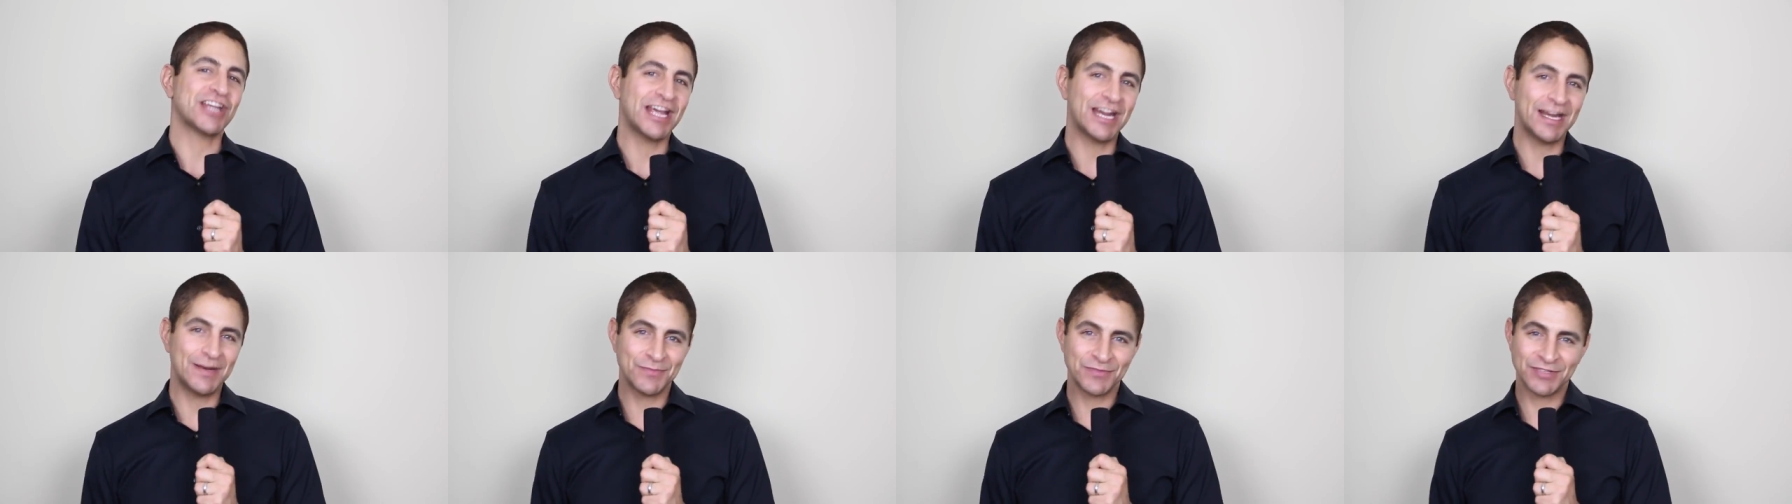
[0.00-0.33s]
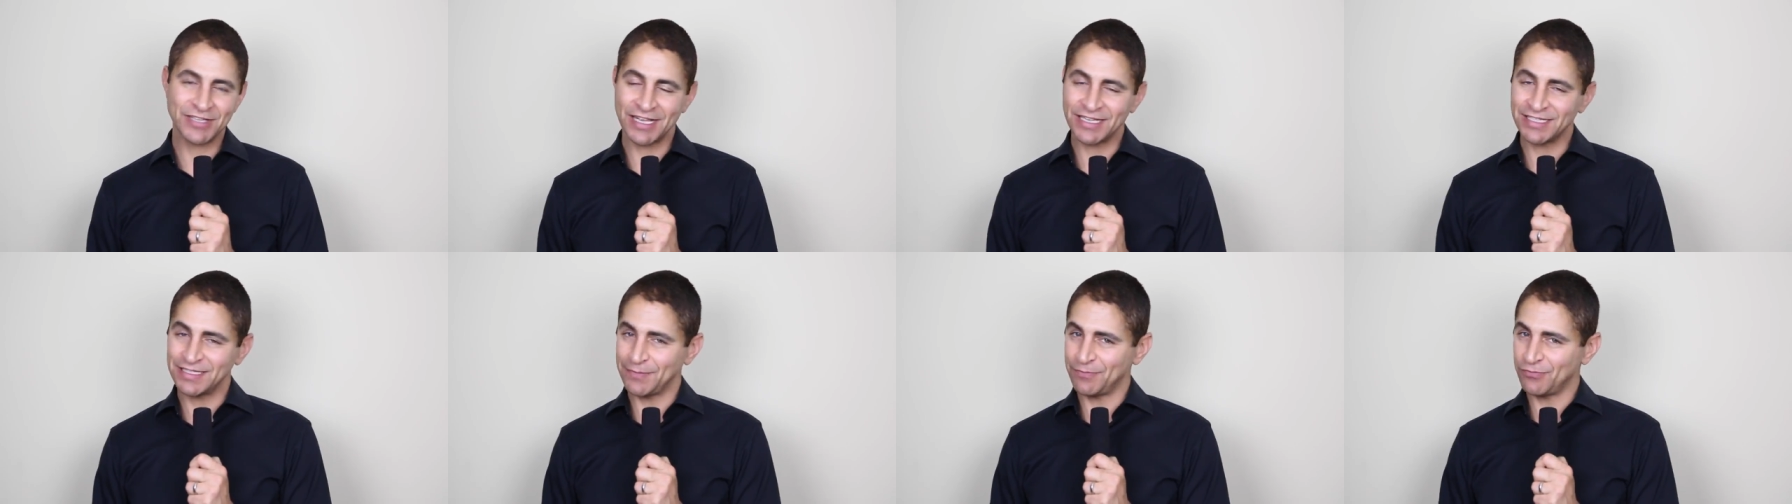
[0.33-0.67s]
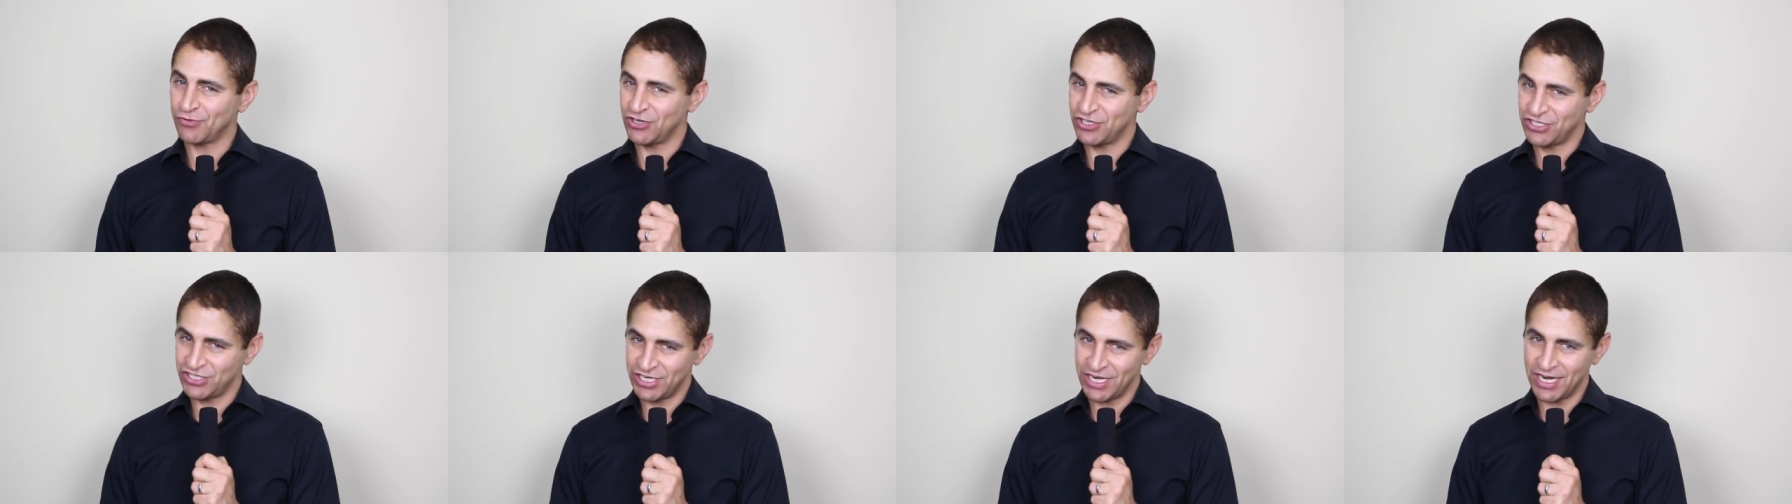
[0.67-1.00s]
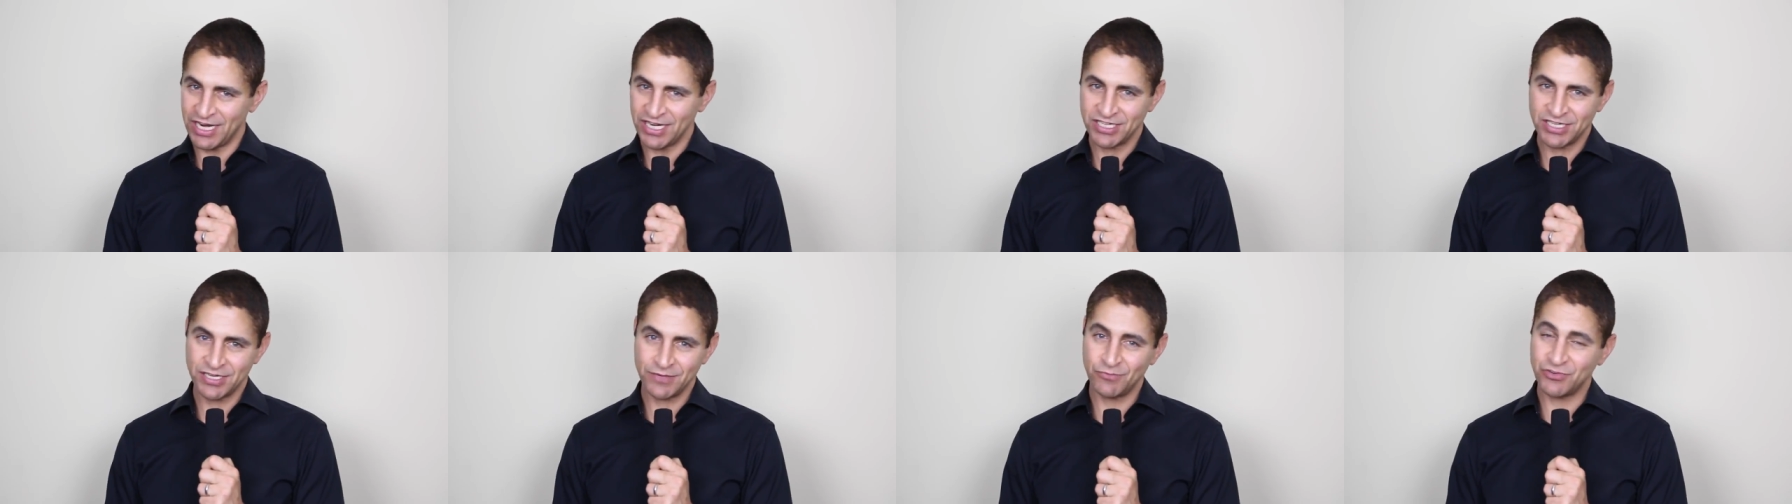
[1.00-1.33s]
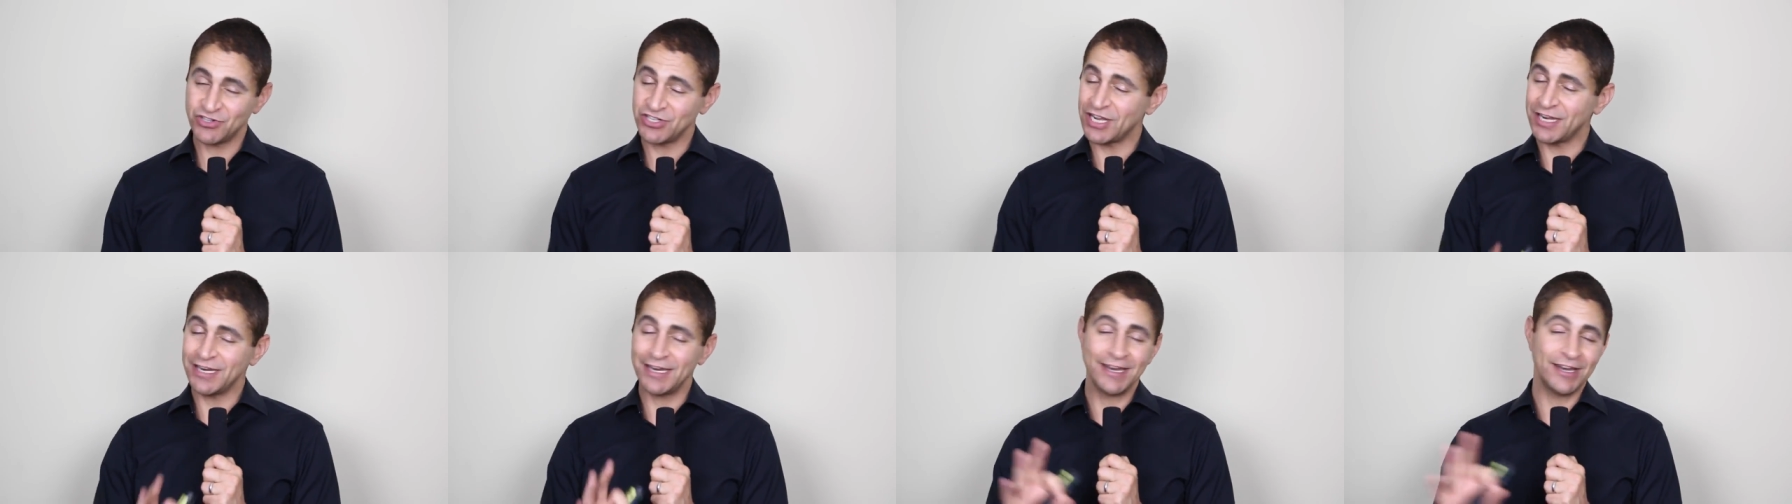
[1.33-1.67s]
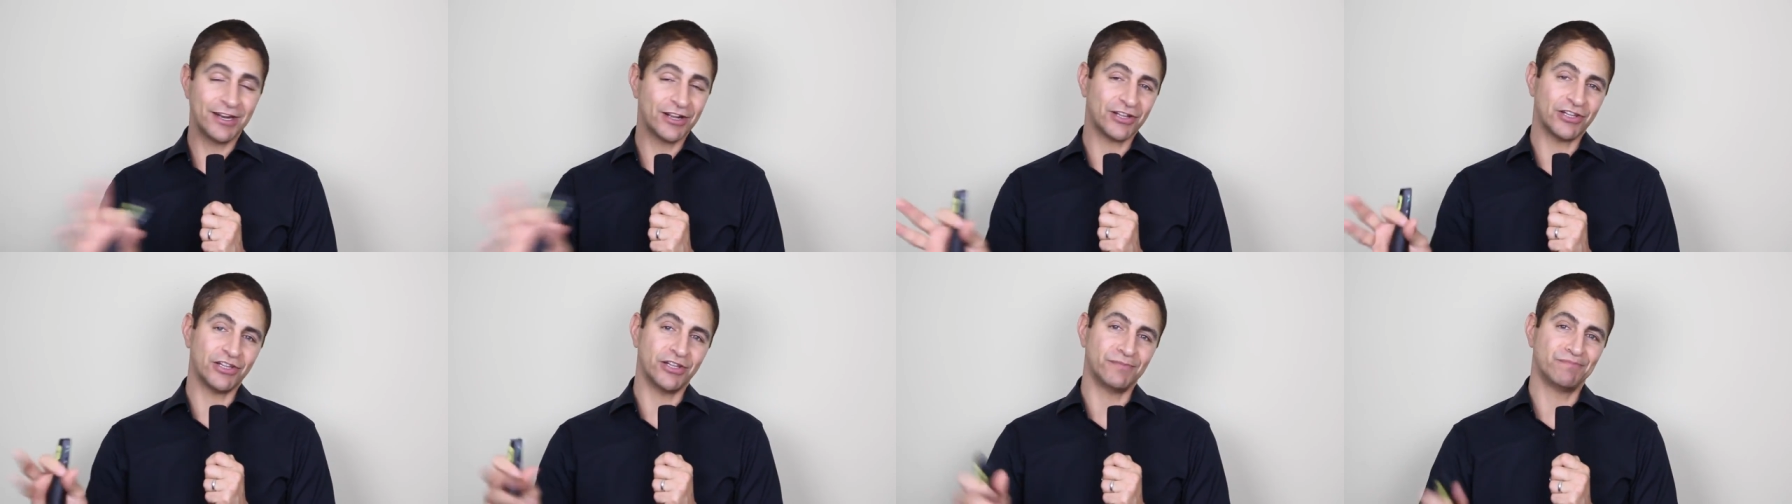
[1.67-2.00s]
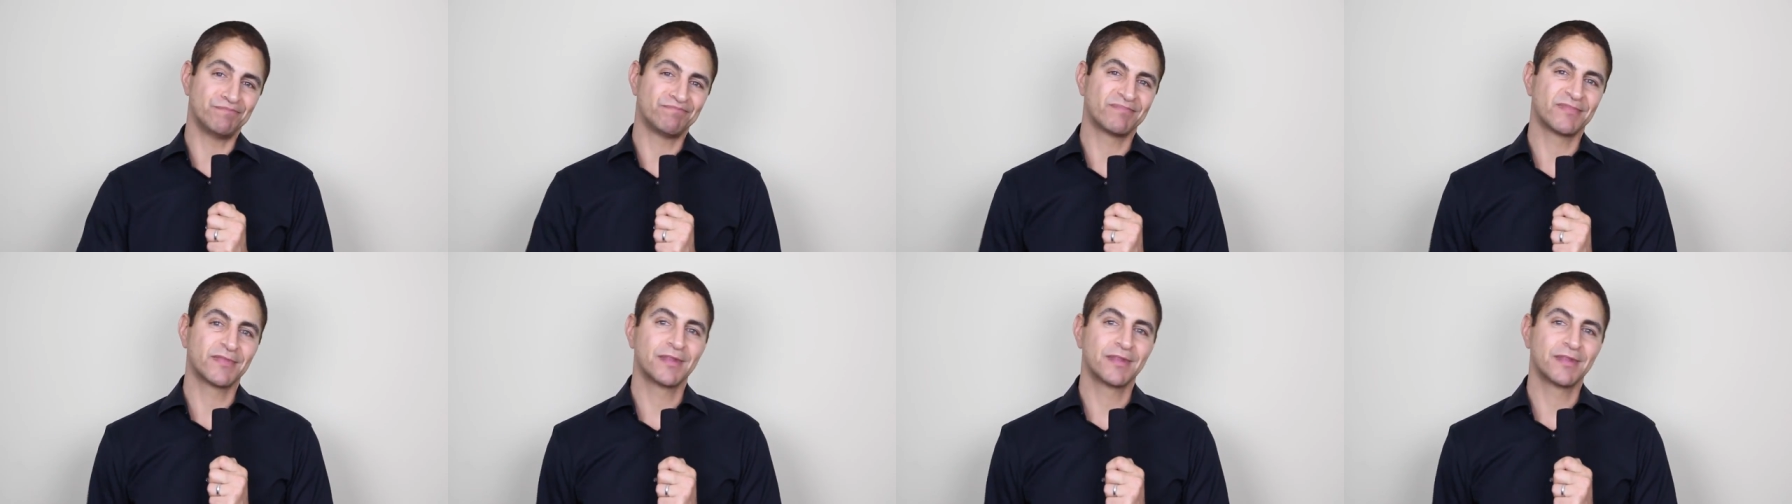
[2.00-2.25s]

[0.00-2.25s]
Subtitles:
items like depreciation, which I didn't include.